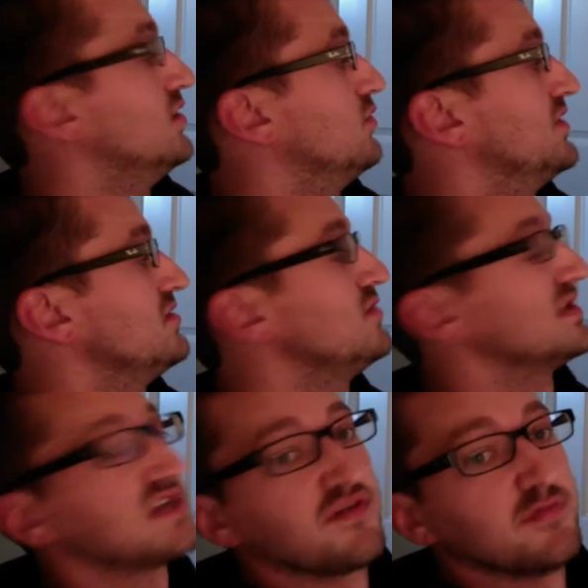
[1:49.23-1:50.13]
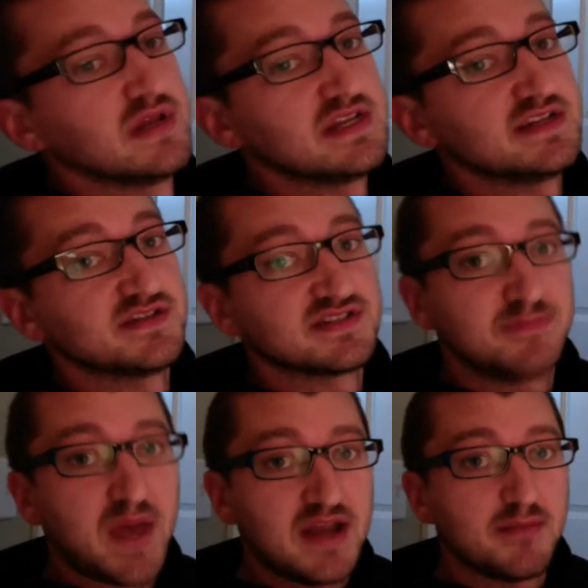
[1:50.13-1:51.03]
when the US government needs to
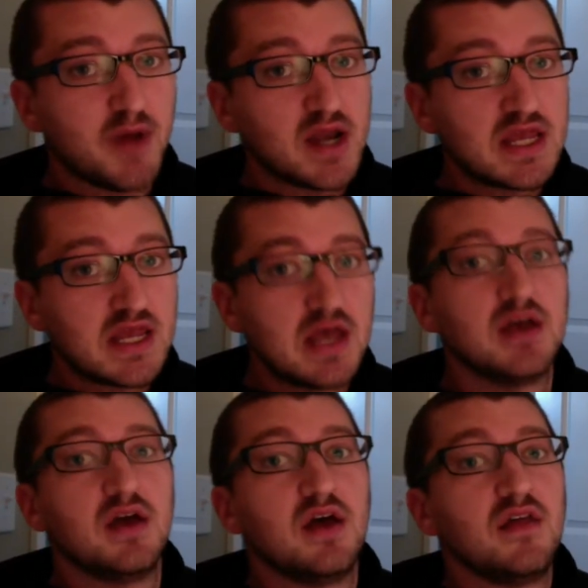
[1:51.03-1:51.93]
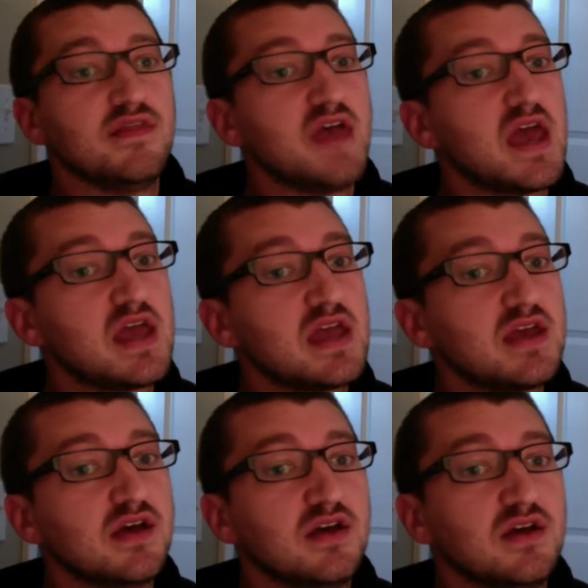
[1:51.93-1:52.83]
spend money,
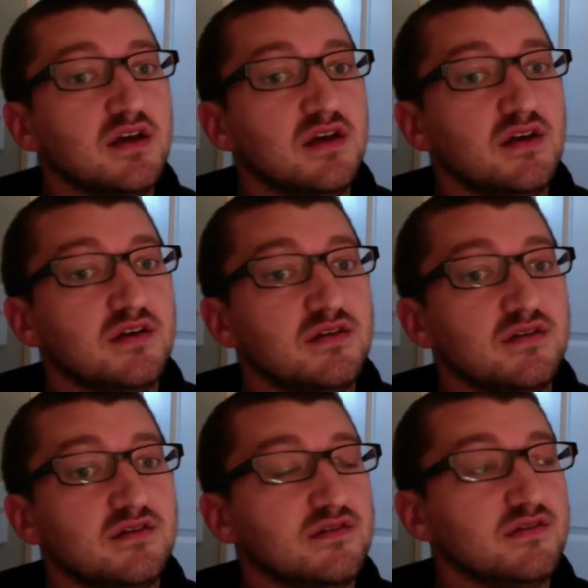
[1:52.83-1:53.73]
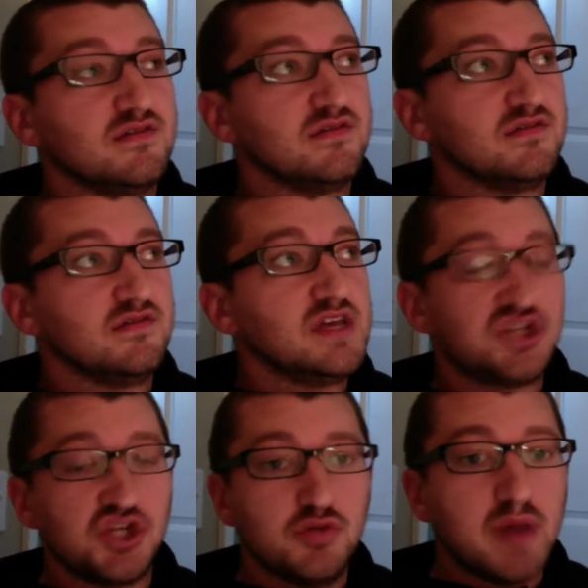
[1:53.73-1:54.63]
they
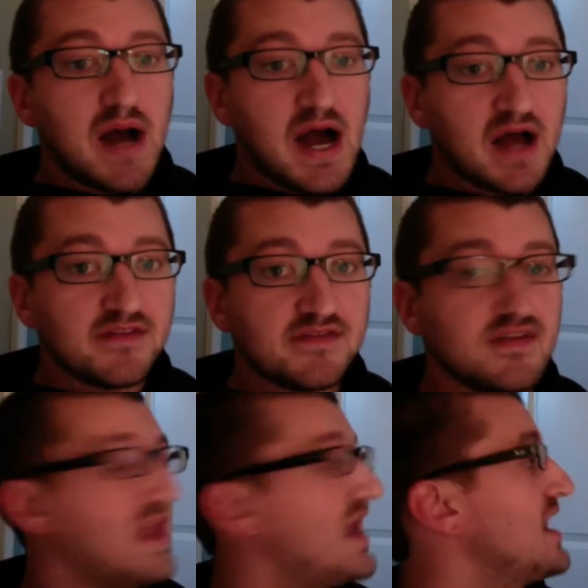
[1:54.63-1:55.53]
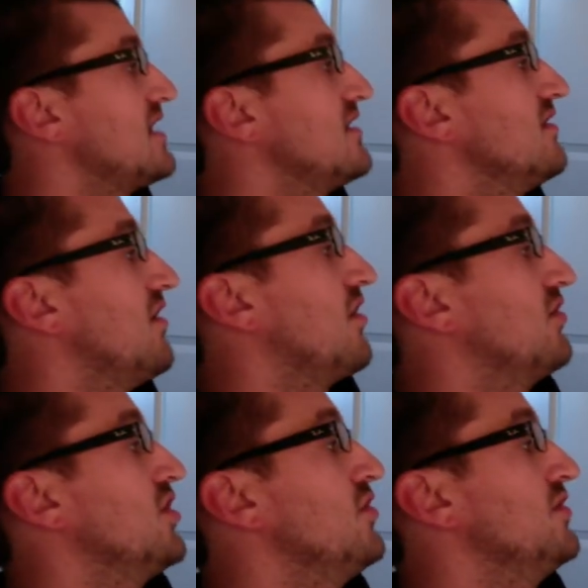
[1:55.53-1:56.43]
issue bonds and are
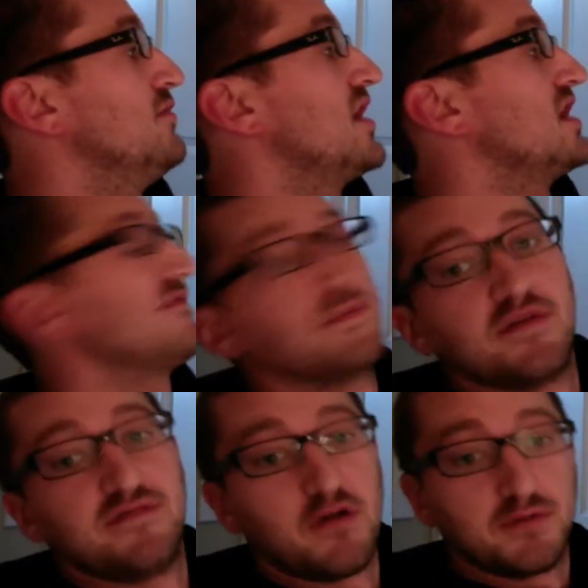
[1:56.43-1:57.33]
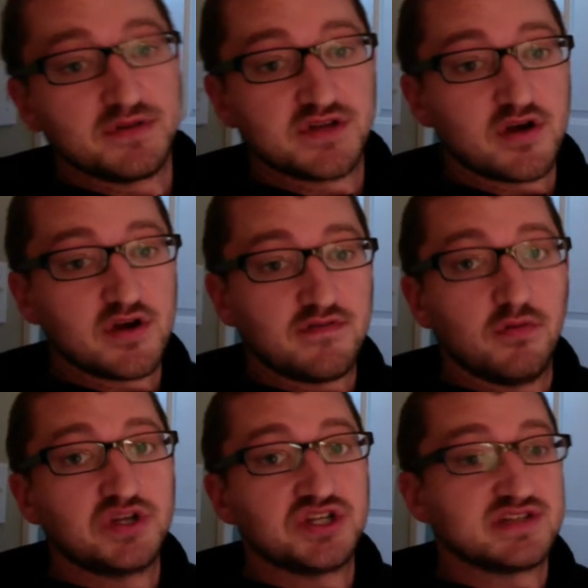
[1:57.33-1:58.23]
loaned money from the Federal Reserve,
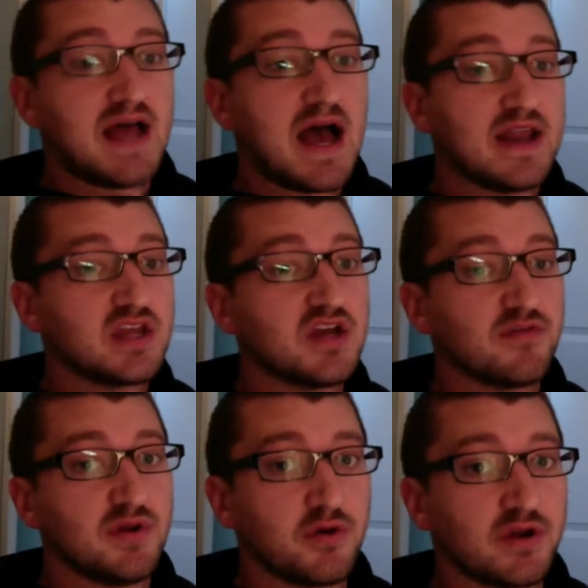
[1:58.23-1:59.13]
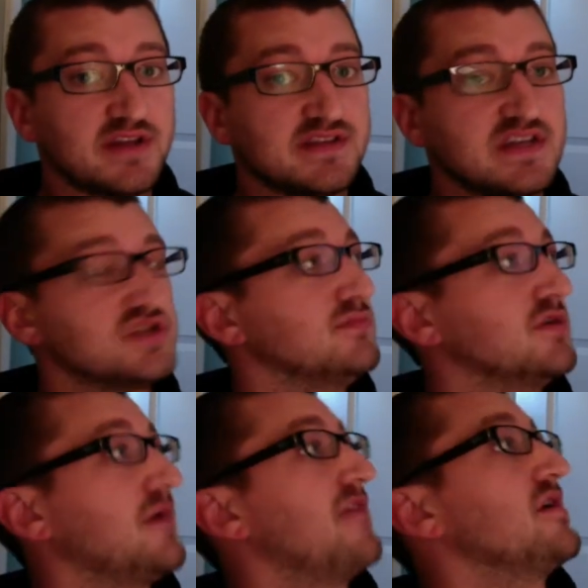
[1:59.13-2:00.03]
which is not a government organization, but
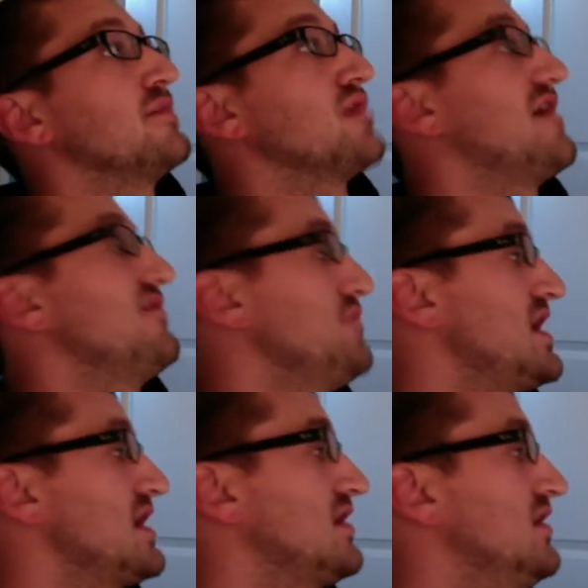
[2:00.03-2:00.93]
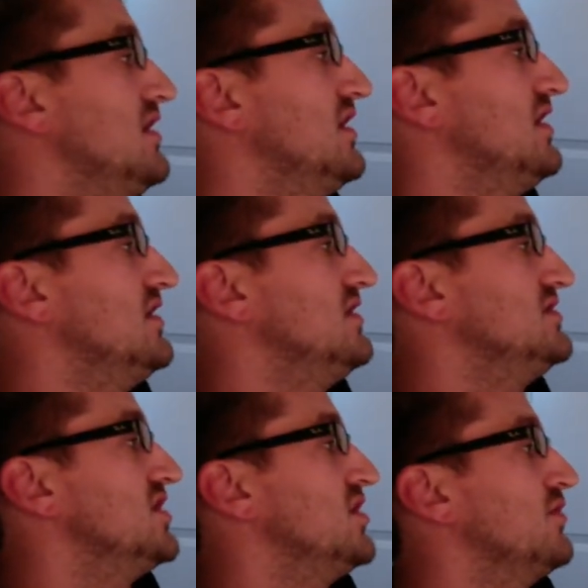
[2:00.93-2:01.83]
rather a private bank.
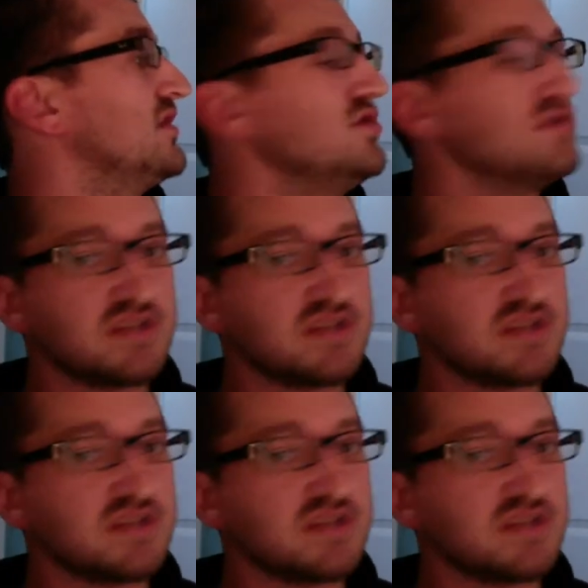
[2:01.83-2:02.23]
So the US